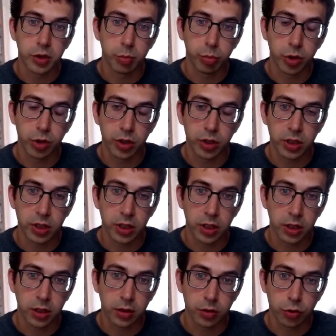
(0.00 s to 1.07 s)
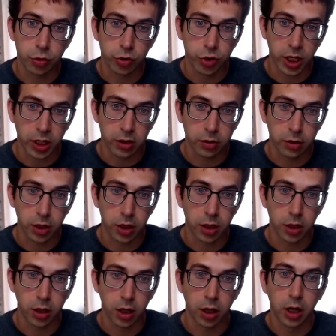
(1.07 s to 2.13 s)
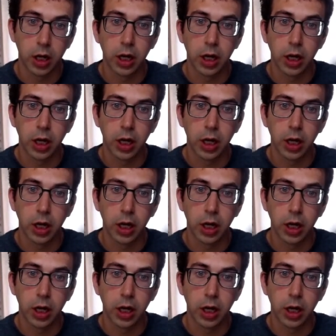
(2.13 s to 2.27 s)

predicting the trajectory here.